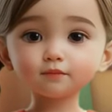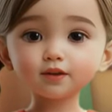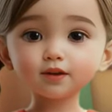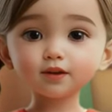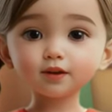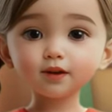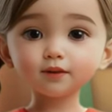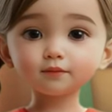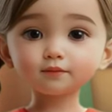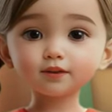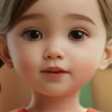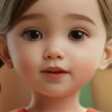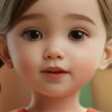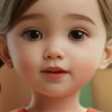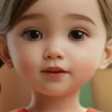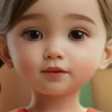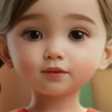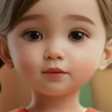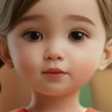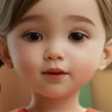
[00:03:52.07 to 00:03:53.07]
It has an
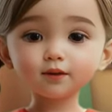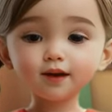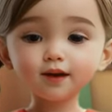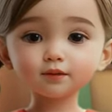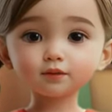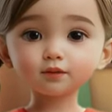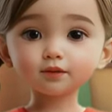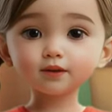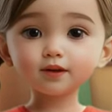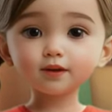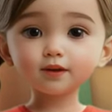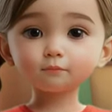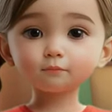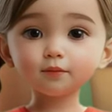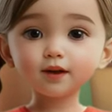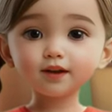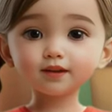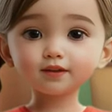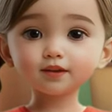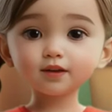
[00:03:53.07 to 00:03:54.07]
introduction, a
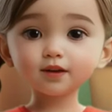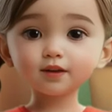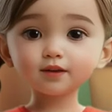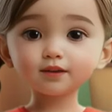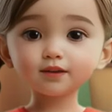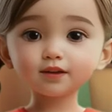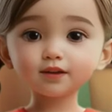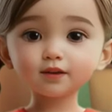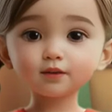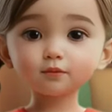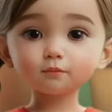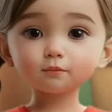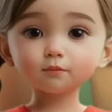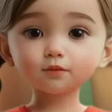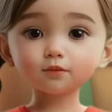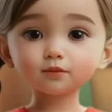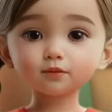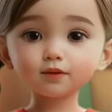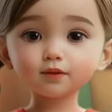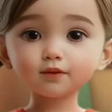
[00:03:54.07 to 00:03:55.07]
body, and a
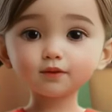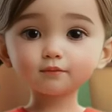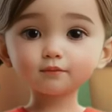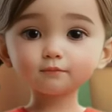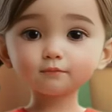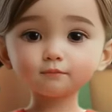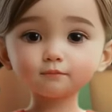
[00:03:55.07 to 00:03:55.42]
conclusion.